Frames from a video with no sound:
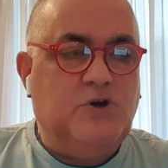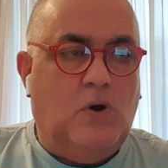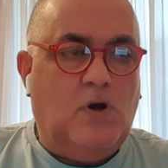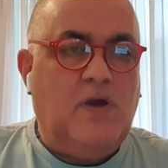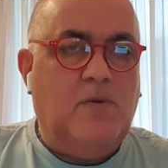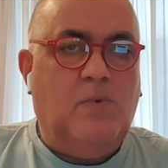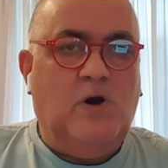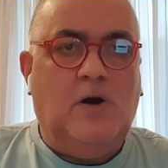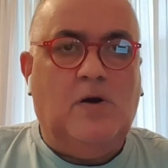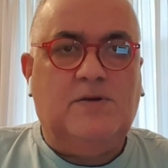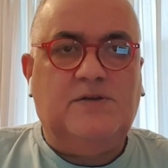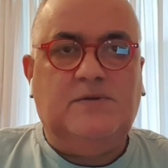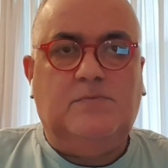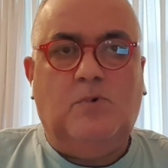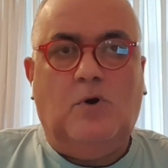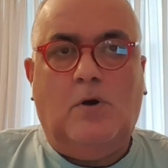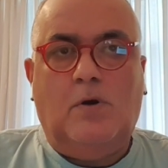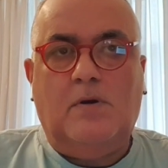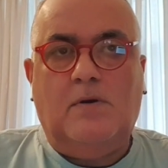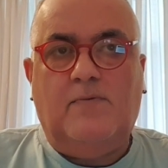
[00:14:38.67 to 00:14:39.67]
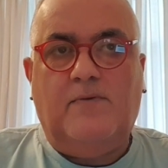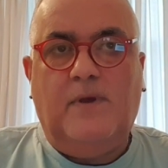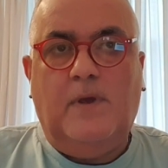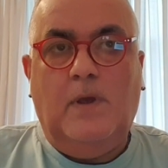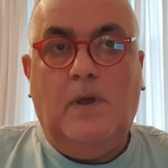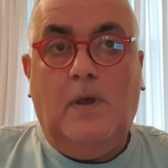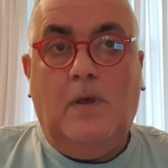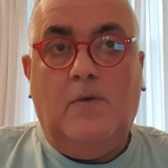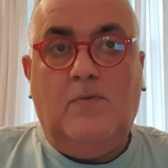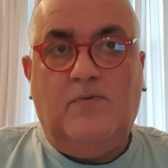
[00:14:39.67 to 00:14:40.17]
talk about demography.
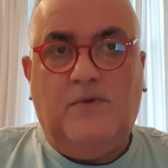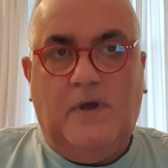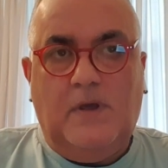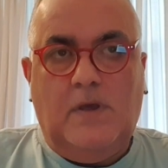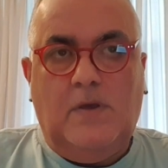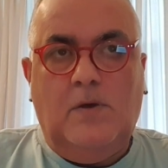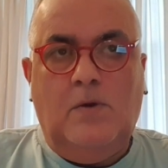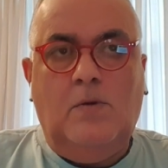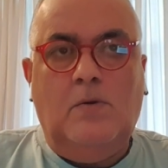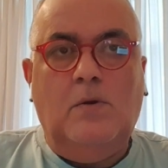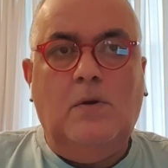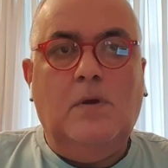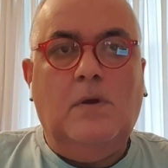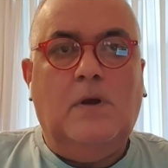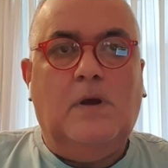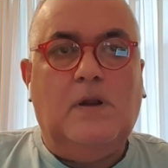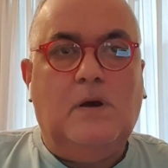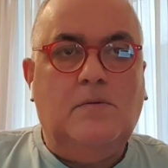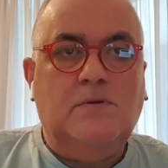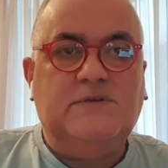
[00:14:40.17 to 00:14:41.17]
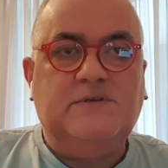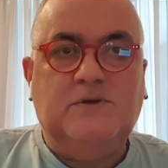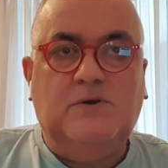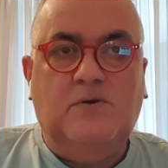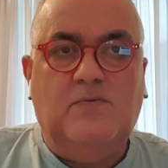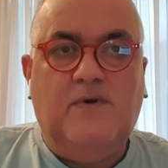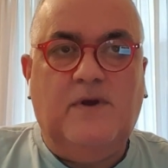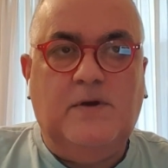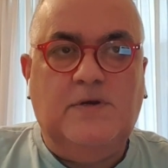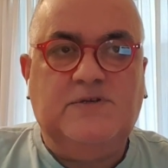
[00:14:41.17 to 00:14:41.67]
Thank you, and I will see
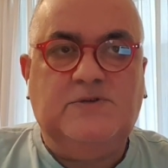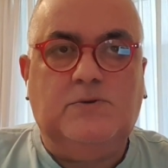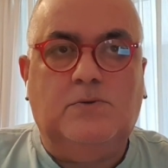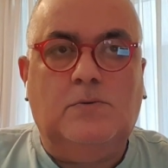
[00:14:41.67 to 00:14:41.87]
you very